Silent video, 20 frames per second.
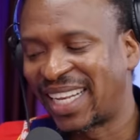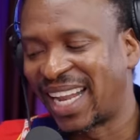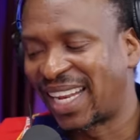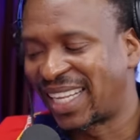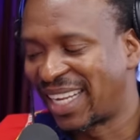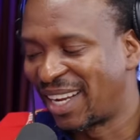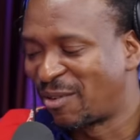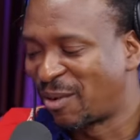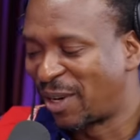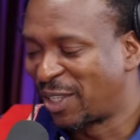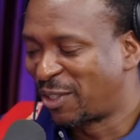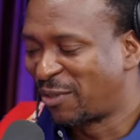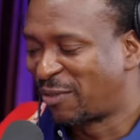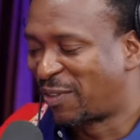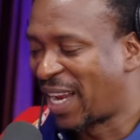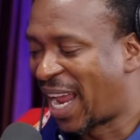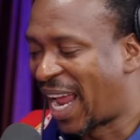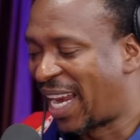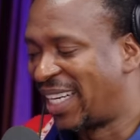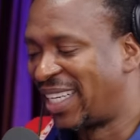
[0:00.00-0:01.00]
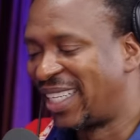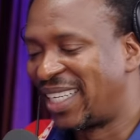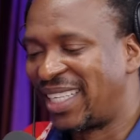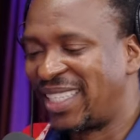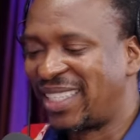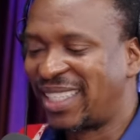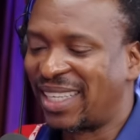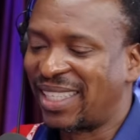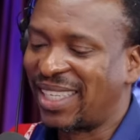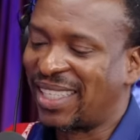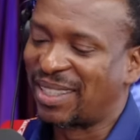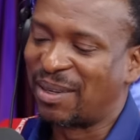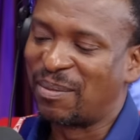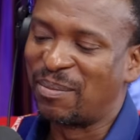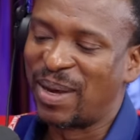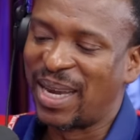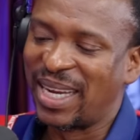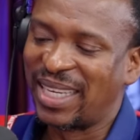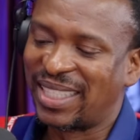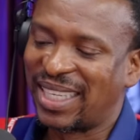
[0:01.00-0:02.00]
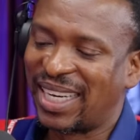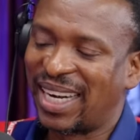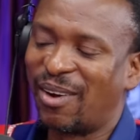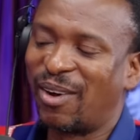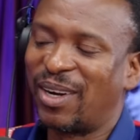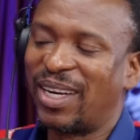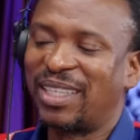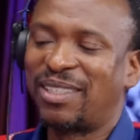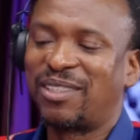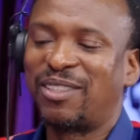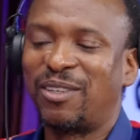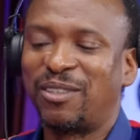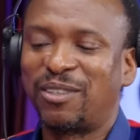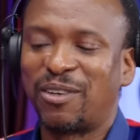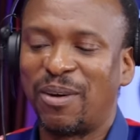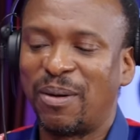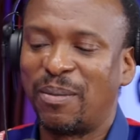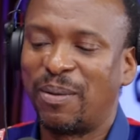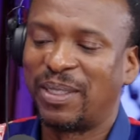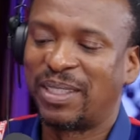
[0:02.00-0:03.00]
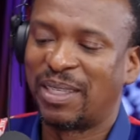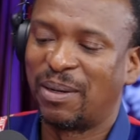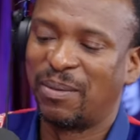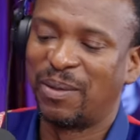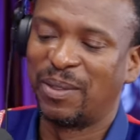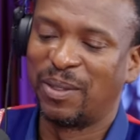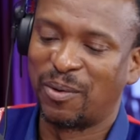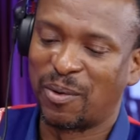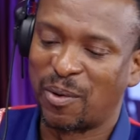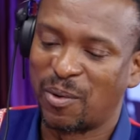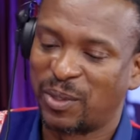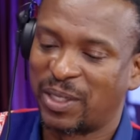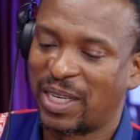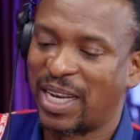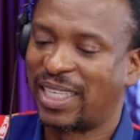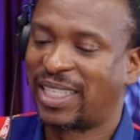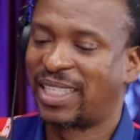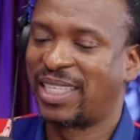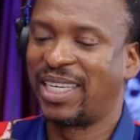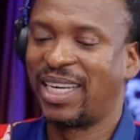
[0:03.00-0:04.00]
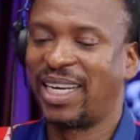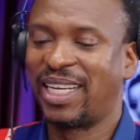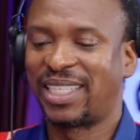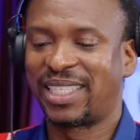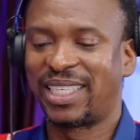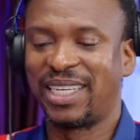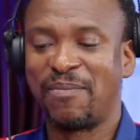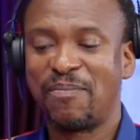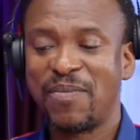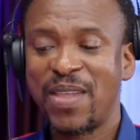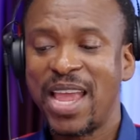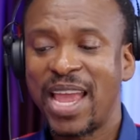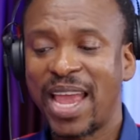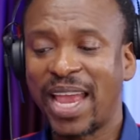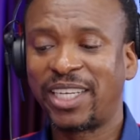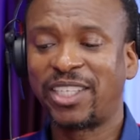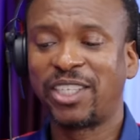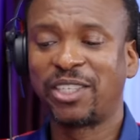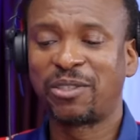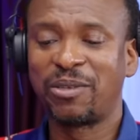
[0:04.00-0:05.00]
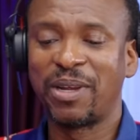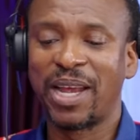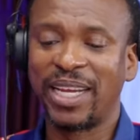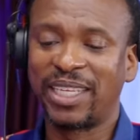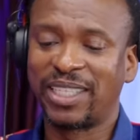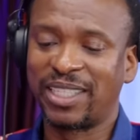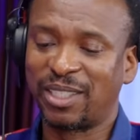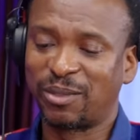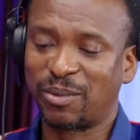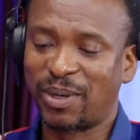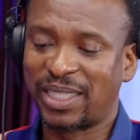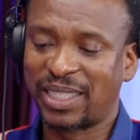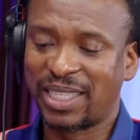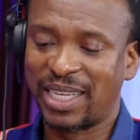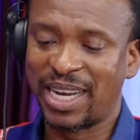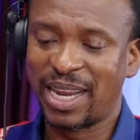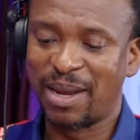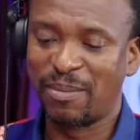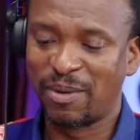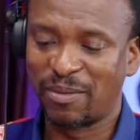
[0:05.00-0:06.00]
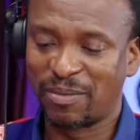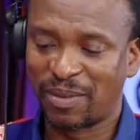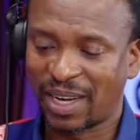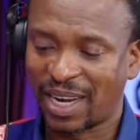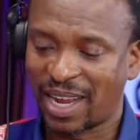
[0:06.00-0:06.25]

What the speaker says: think what you've done is amazing. I want to talk about some of the roles. Let's see. Ashes to Ashes. What's the name of the